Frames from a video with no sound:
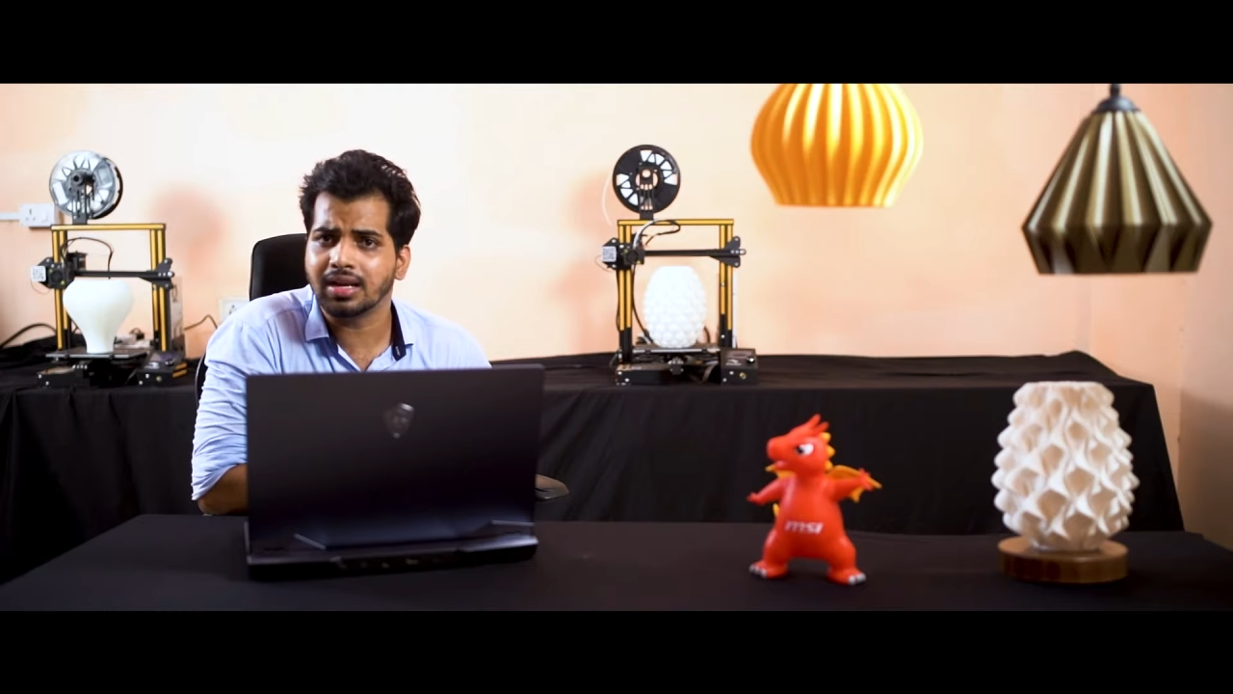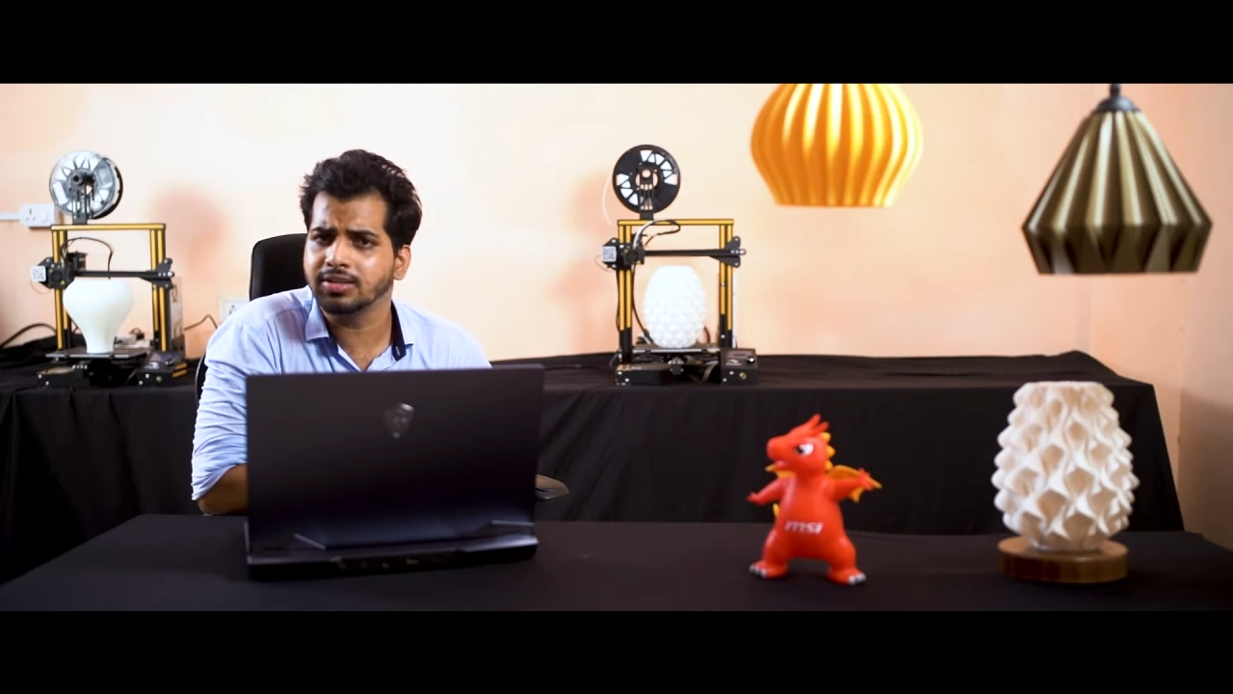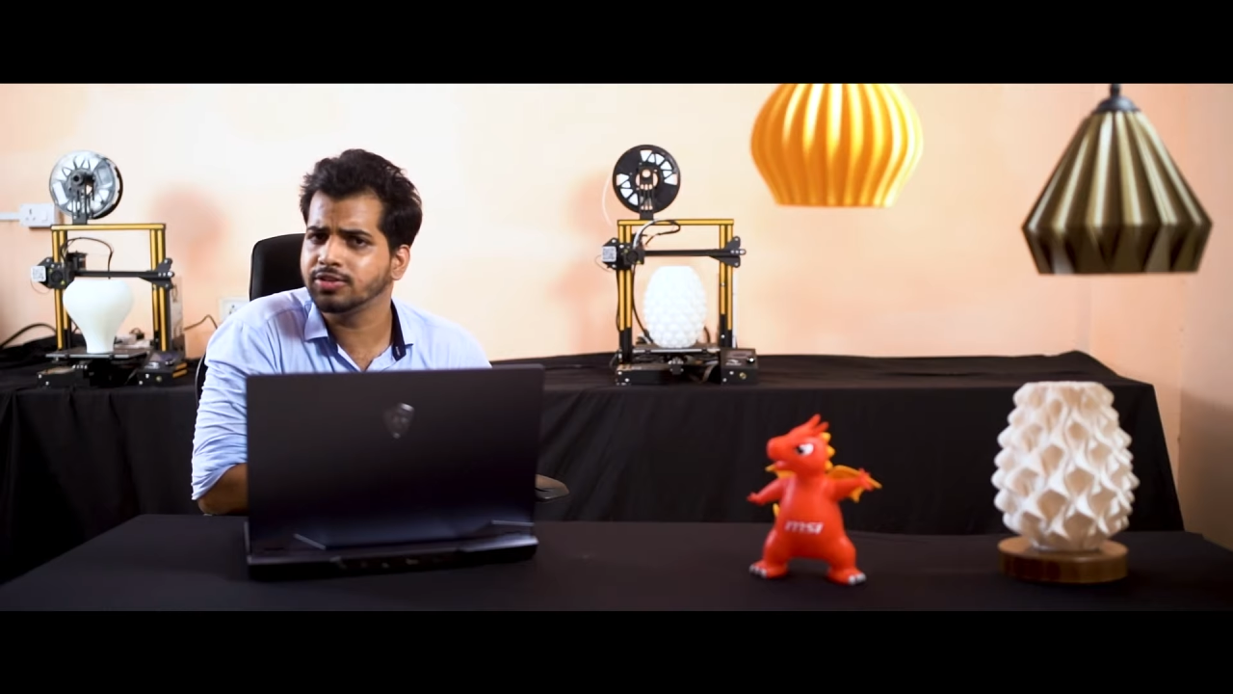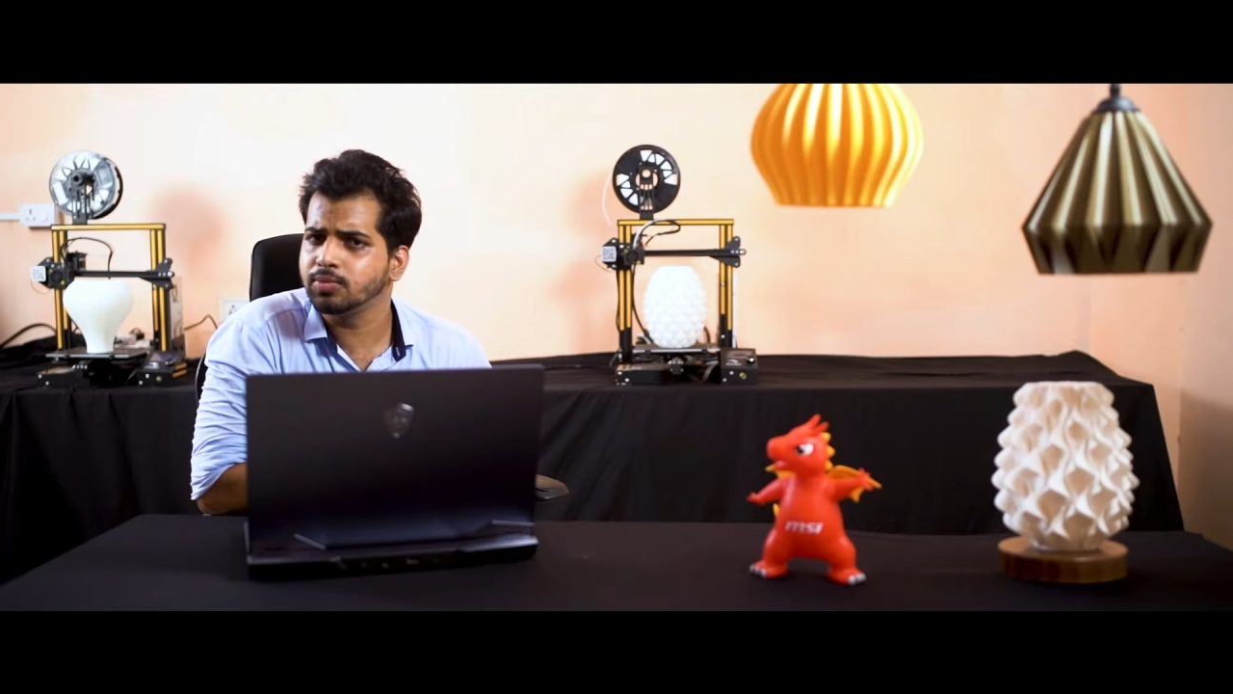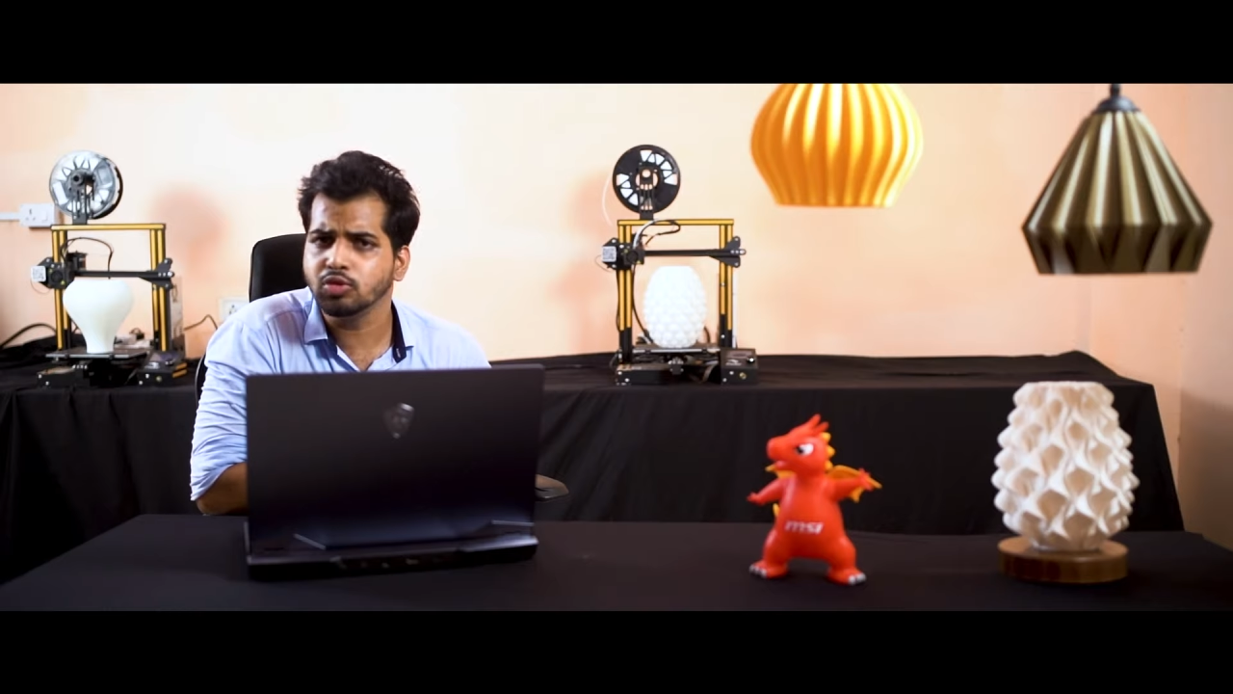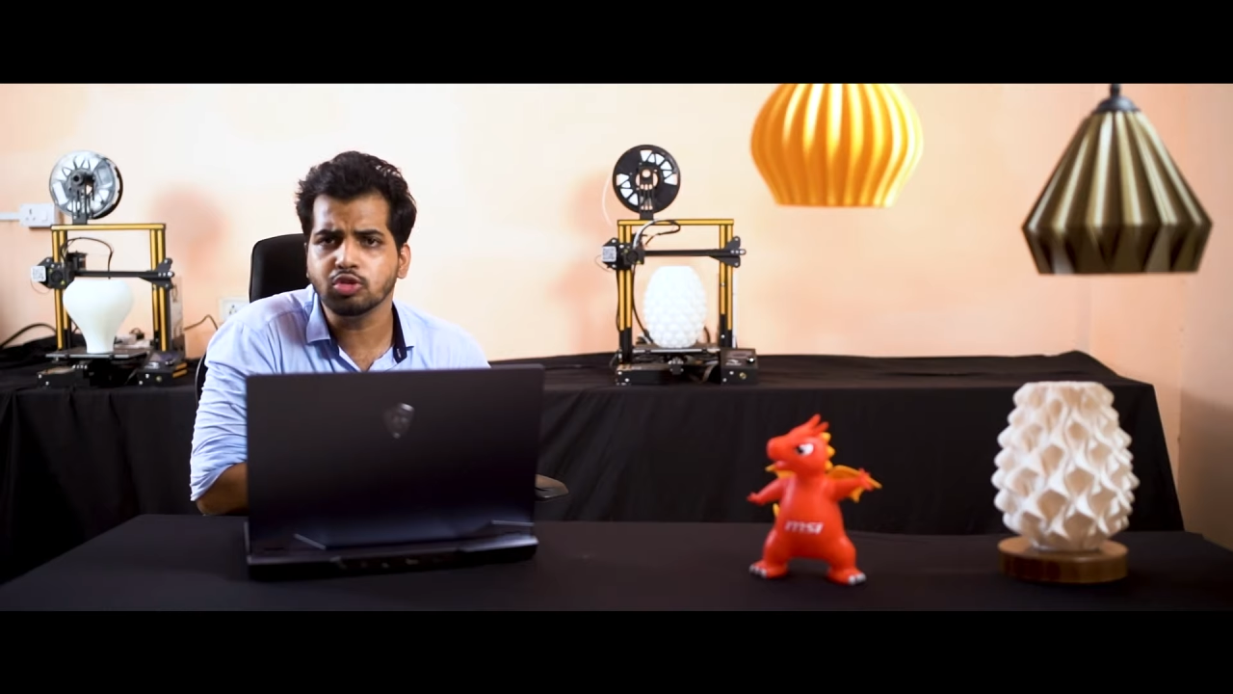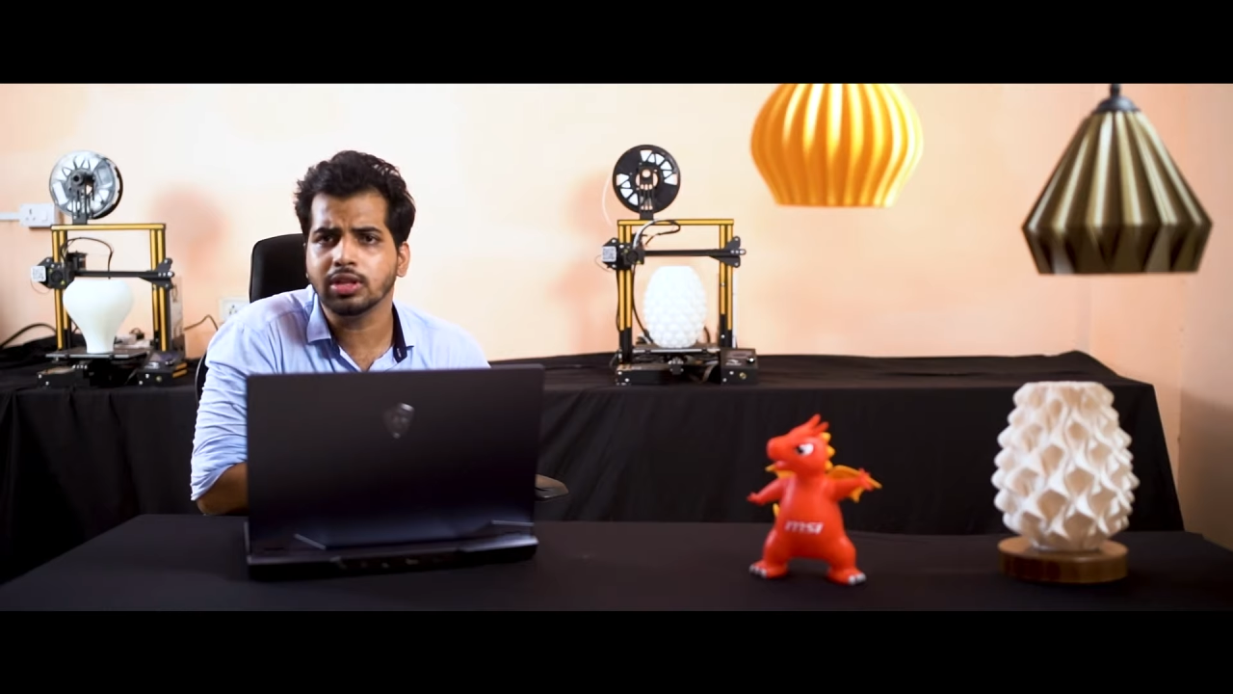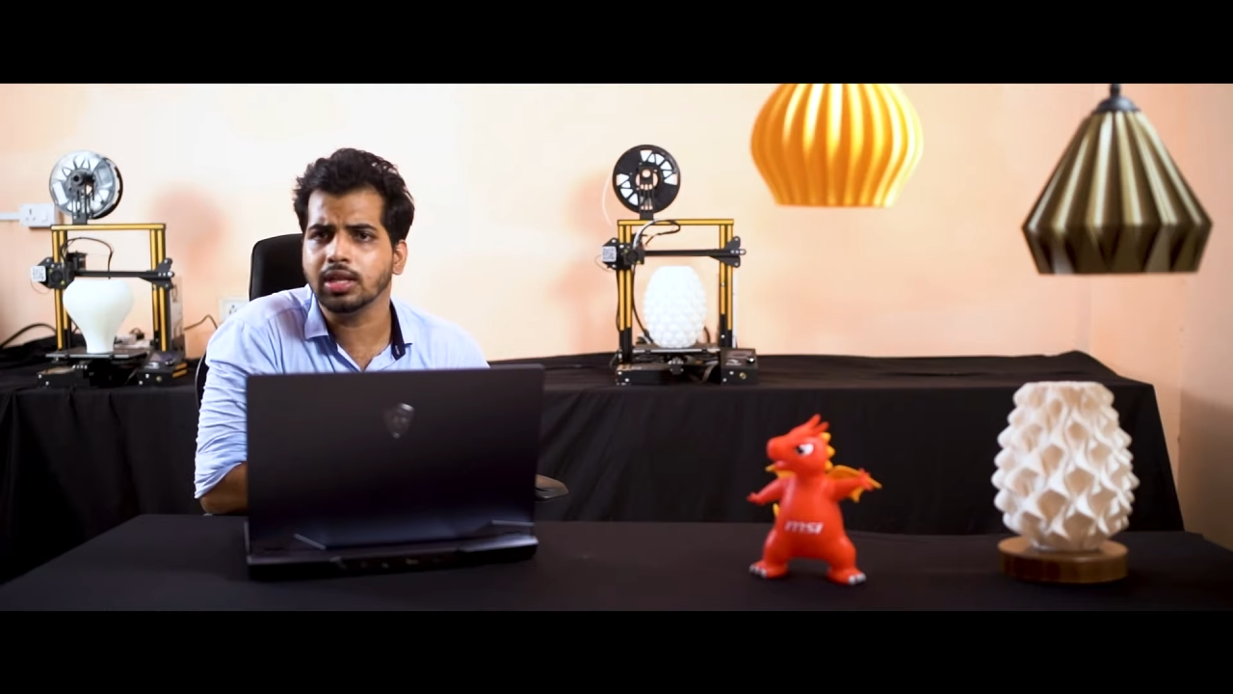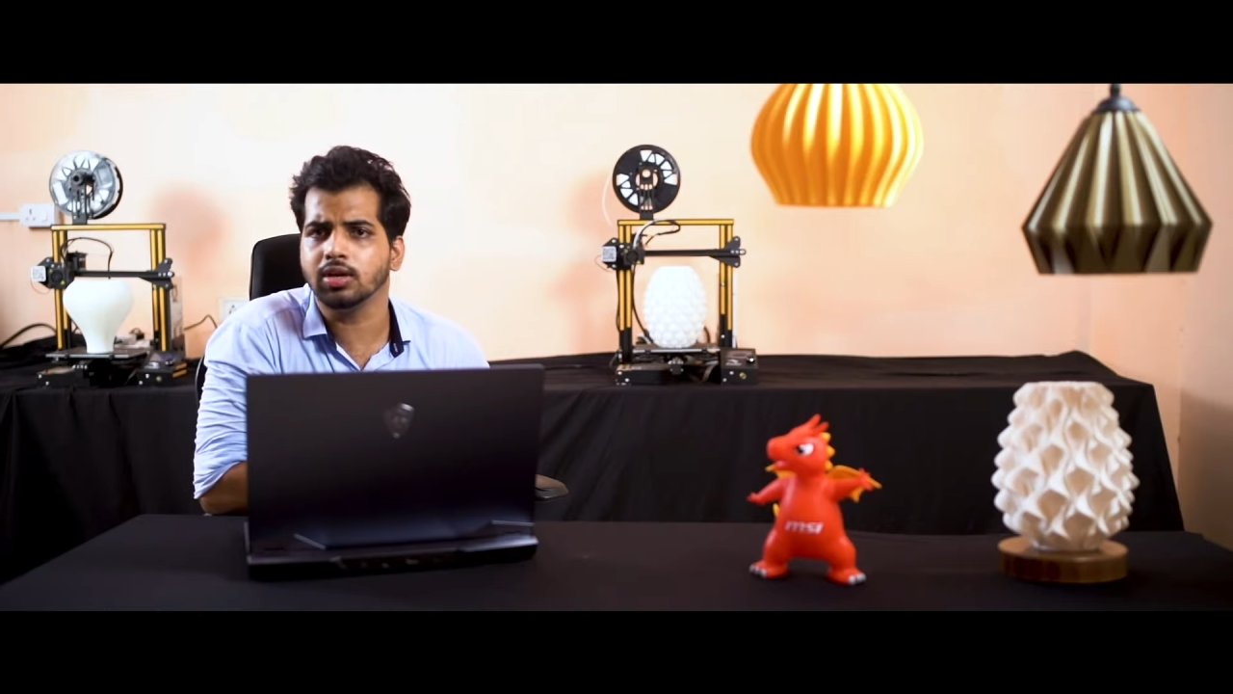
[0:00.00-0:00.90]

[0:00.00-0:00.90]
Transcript: runs smoothly